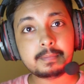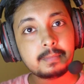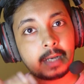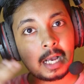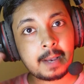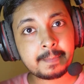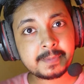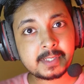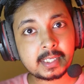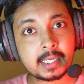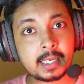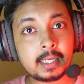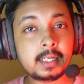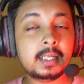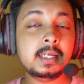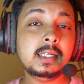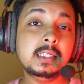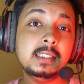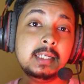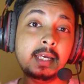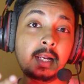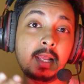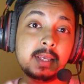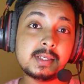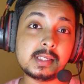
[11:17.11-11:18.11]
upscaling,
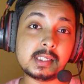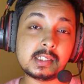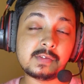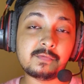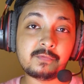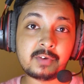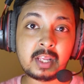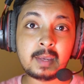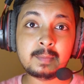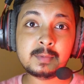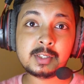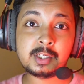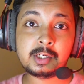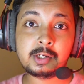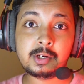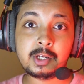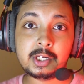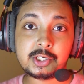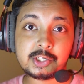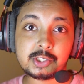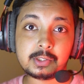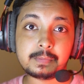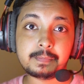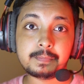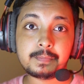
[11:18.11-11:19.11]
DLSS frame
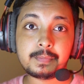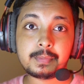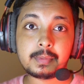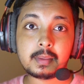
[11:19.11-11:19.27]
generation,